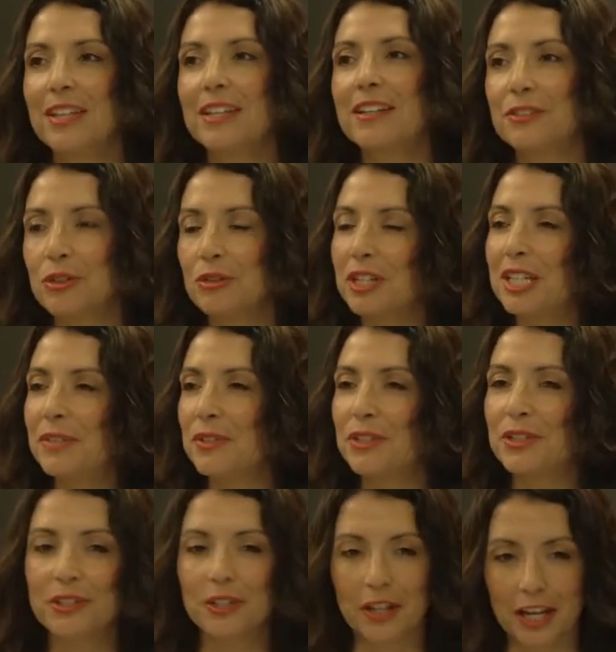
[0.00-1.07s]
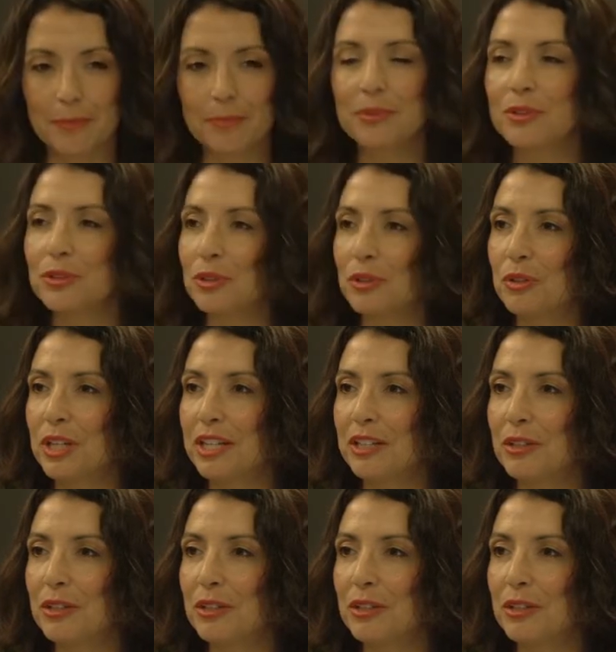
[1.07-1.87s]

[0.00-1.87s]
Yes, you could even Skype too.